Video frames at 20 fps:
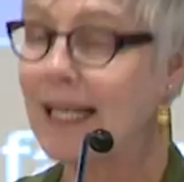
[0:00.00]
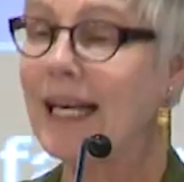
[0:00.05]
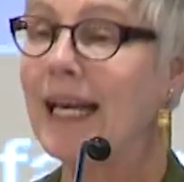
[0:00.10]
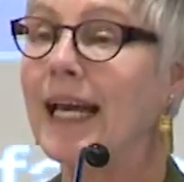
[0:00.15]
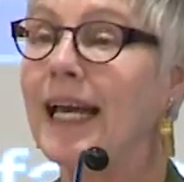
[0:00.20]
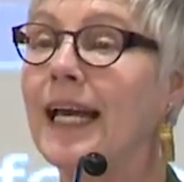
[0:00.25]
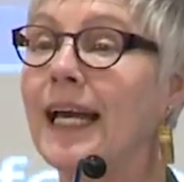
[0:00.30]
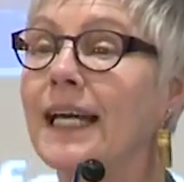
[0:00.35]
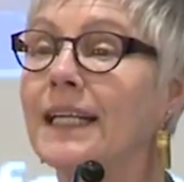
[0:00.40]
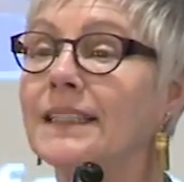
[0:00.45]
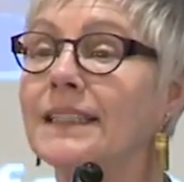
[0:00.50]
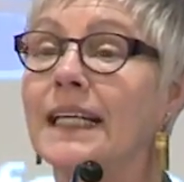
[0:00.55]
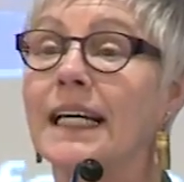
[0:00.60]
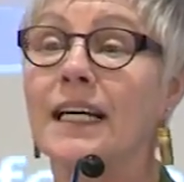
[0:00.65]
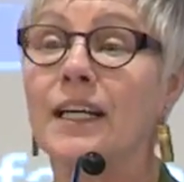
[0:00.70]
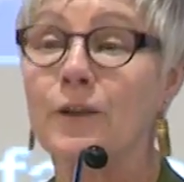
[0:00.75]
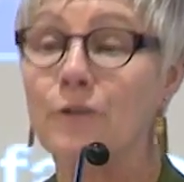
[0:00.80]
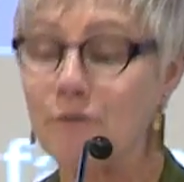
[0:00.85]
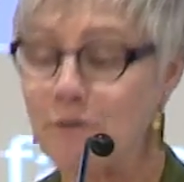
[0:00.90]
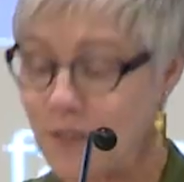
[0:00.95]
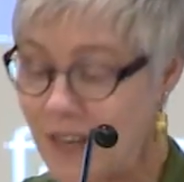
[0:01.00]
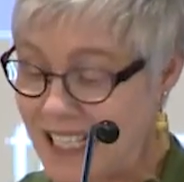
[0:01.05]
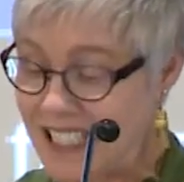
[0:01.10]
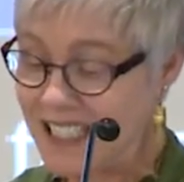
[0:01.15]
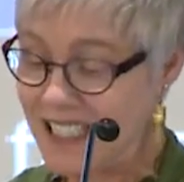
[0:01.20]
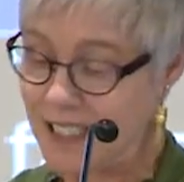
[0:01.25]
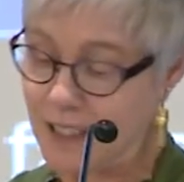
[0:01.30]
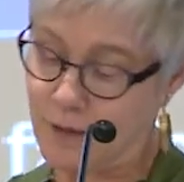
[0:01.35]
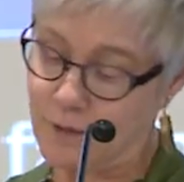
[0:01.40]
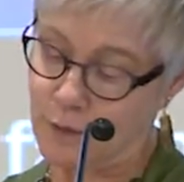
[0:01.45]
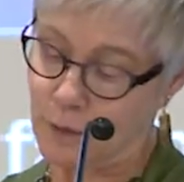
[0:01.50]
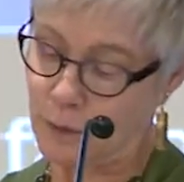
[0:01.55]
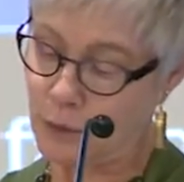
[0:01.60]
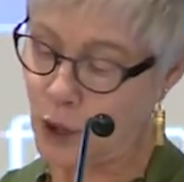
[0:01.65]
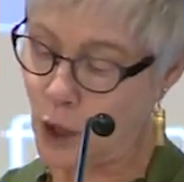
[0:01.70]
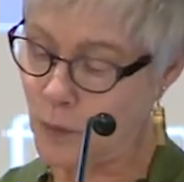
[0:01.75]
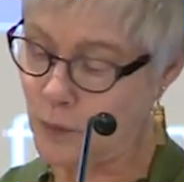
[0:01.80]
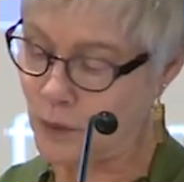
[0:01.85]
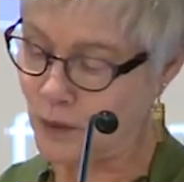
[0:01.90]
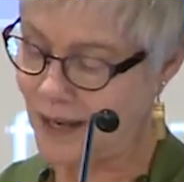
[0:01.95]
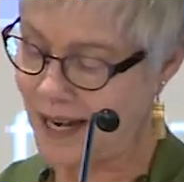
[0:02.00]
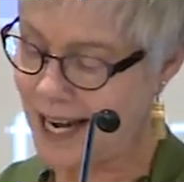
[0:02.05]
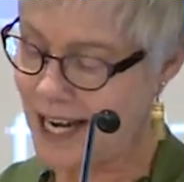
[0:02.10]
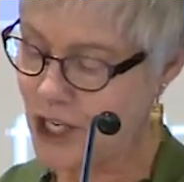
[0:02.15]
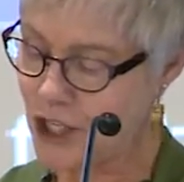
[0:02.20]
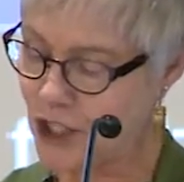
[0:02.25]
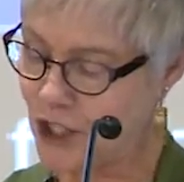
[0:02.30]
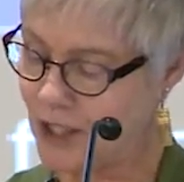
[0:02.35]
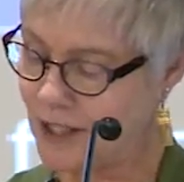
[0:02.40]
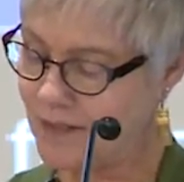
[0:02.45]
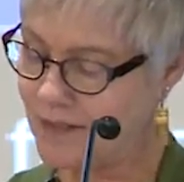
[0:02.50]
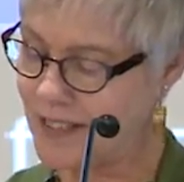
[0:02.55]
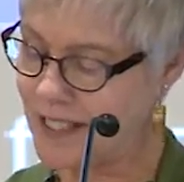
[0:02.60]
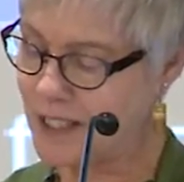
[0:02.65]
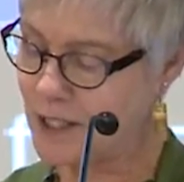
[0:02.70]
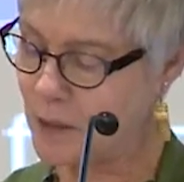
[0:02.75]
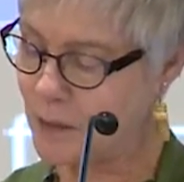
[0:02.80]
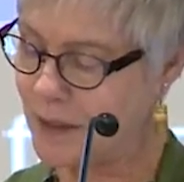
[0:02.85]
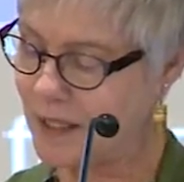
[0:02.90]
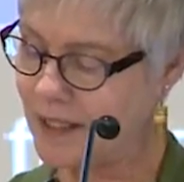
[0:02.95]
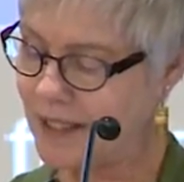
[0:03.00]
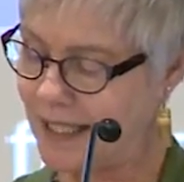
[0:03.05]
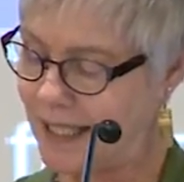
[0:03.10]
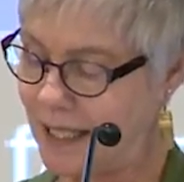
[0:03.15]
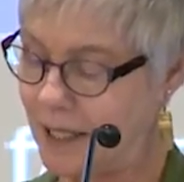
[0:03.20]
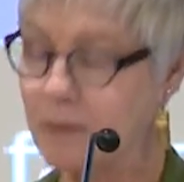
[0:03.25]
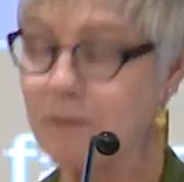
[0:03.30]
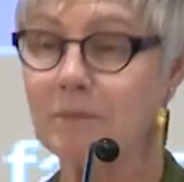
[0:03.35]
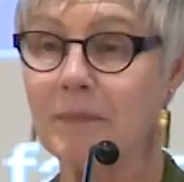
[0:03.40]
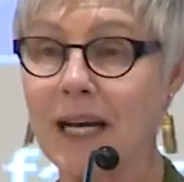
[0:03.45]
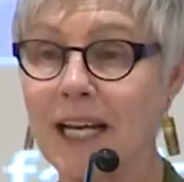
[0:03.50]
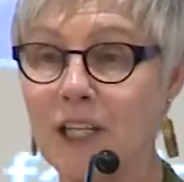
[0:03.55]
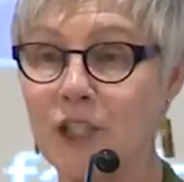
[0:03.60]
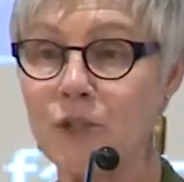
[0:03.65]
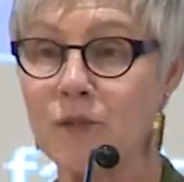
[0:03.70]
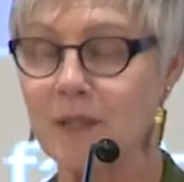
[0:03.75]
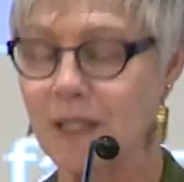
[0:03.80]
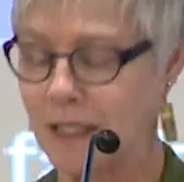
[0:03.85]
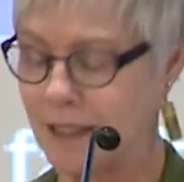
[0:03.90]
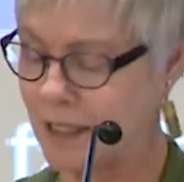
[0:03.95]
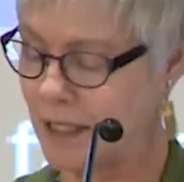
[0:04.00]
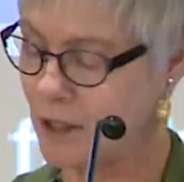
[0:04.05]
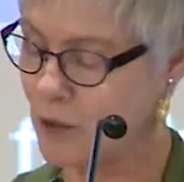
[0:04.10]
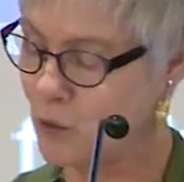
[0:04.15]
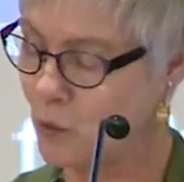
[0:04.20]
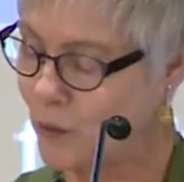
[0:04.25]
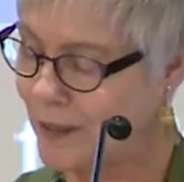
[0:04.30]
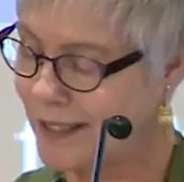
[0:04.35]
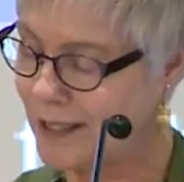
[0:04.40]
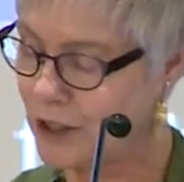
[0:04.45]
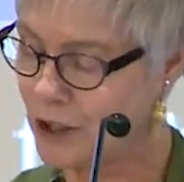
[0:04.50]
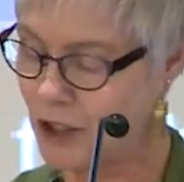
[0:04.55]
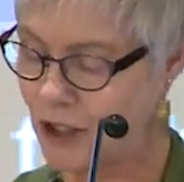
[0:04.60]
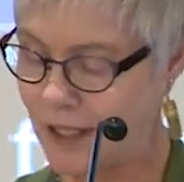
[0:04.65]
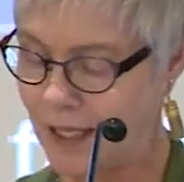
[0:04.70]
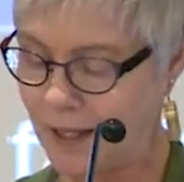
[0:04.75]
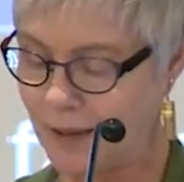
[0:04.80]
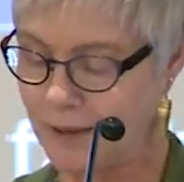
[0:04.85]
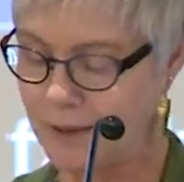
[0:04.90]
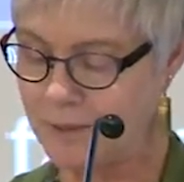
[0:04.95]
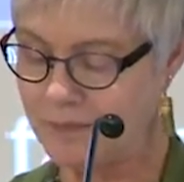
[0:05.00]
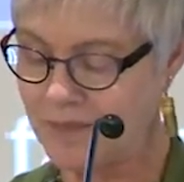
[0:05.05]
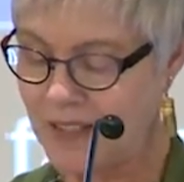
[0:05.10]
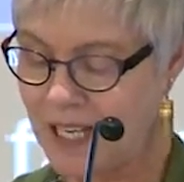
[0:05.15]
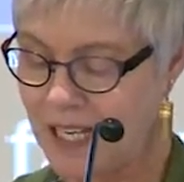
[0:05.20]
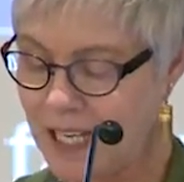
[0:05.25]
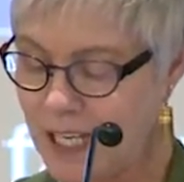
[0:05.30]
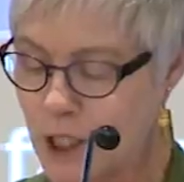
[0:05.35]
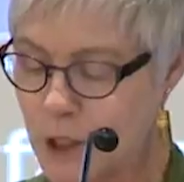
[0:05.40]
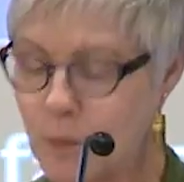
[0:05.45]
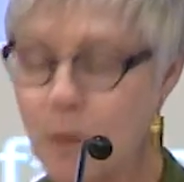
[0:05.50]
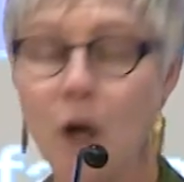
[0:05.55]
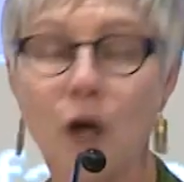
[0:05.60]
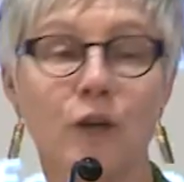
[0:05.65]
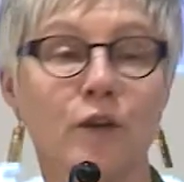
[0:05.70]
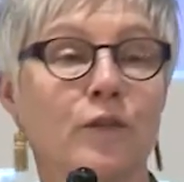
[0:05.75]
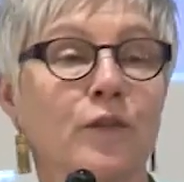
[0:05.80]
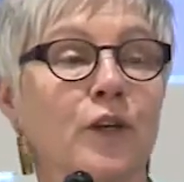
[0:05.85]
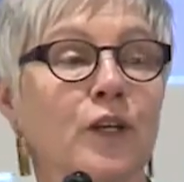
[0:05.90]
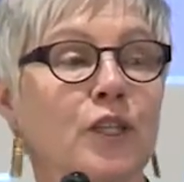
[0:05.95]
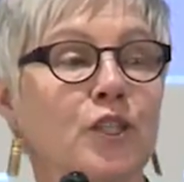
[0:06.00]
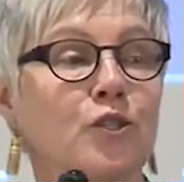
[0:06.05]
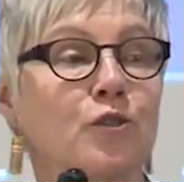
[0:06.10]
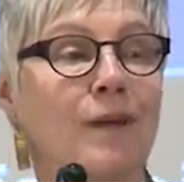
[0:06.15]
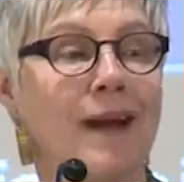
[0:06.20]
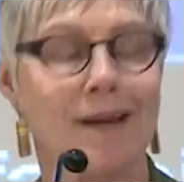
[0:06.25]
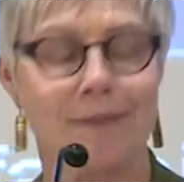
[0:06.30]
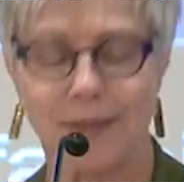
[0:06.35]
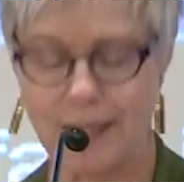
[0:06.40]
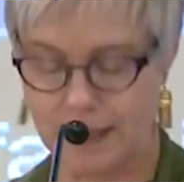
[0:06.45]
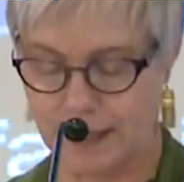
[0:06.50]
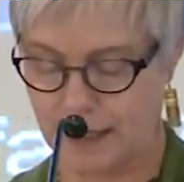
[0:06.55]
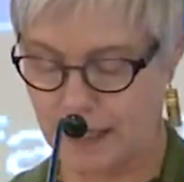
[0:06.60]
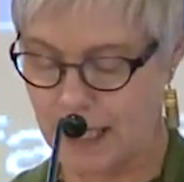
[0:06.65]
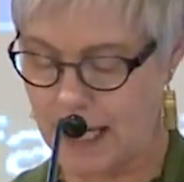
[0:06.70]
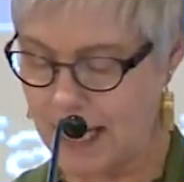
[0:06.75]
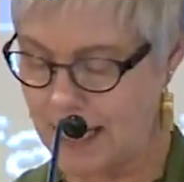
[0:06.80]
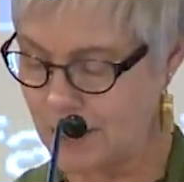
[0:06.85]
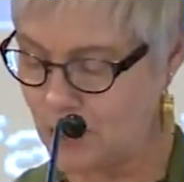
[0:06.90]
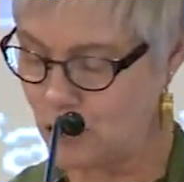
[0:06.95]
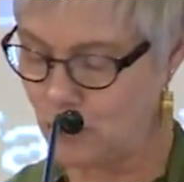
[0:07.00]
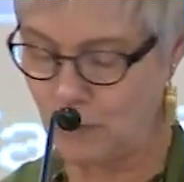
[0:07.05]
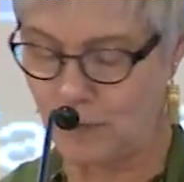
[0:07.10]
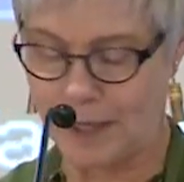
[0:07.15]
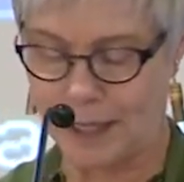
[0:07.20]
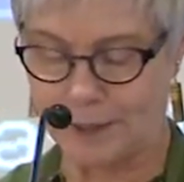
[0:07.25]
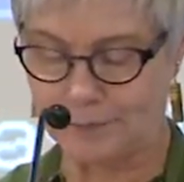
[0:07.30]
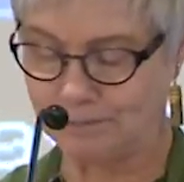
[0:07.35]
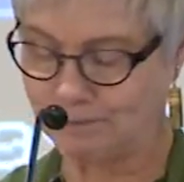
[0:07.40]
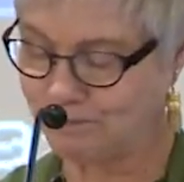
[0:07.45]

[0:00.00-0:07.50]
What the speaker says: and an offensive appropriation of disability by using this wheelchair as part of her extravagant costuming.